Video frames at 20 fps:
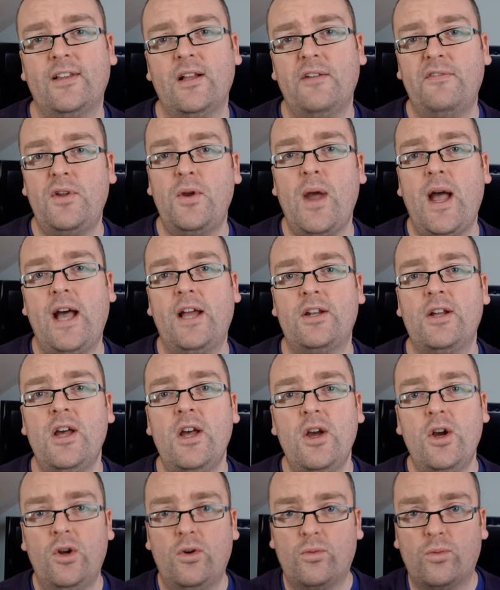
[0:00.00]
Now, if you had
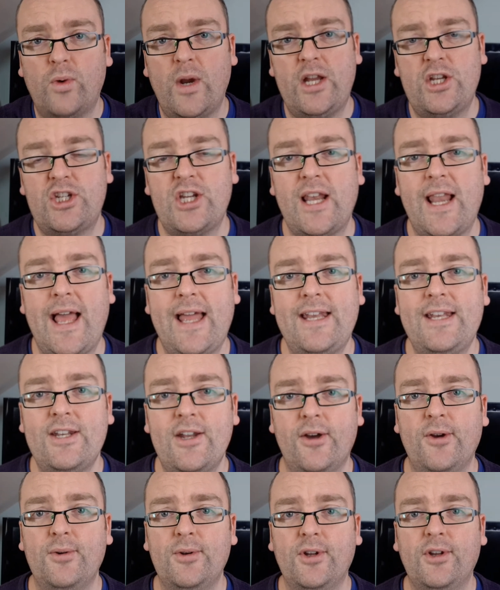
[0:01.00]
rich
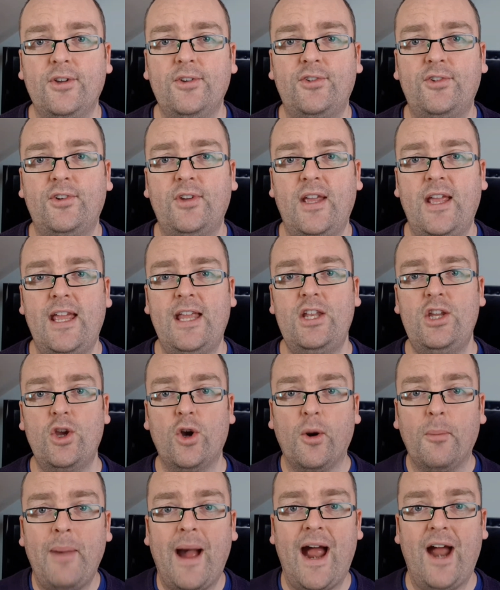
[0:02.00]
landowners in
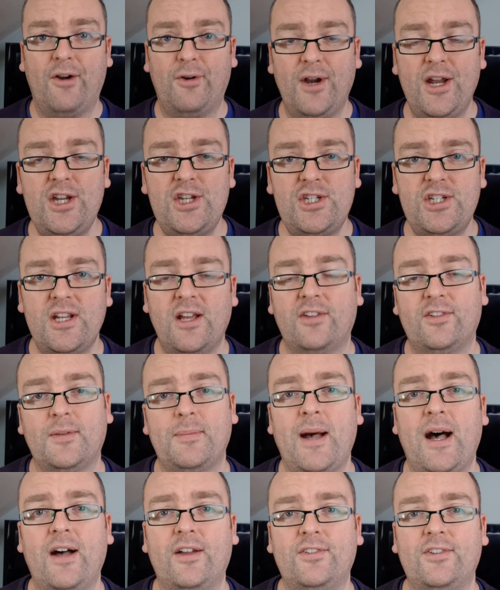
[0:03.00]
your parish as a
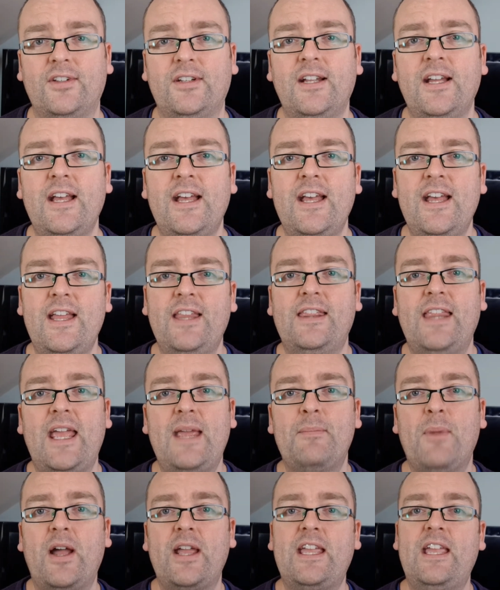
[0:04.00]
parson, they
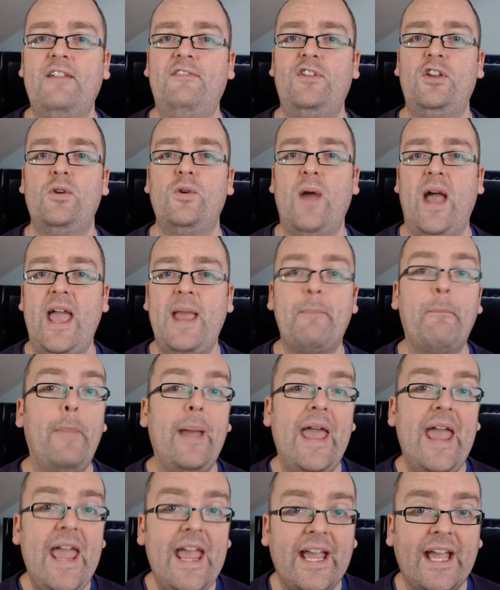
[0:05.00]
might give you a
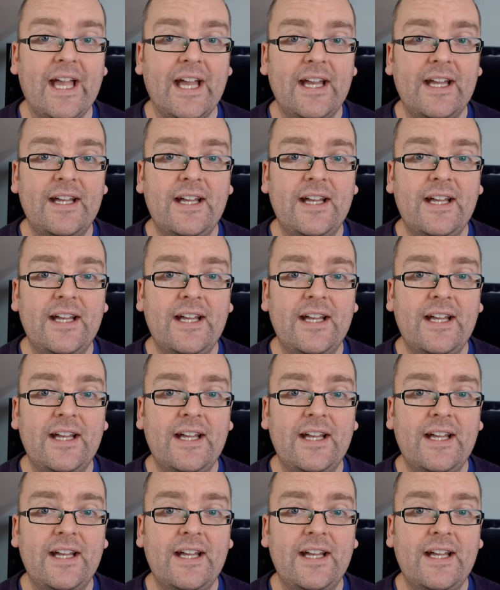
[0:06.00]
pig